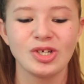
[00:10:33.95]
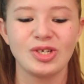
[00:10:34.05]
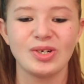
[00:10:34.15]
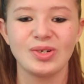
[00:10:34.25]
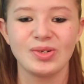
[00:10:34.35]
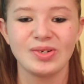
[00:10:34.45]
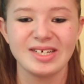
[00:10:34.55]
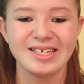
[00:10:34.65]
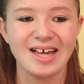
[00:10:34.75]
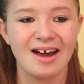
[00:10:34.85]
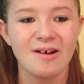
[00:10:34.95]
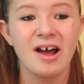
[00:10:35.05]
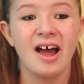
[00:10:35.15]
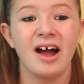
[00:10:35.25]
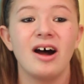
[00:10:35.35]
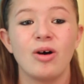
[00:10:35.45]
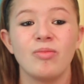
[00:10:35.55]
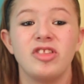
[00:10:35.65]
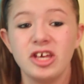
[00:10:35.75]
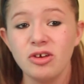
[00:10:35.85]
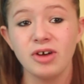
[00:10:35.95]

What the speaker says: So, yeah. Thank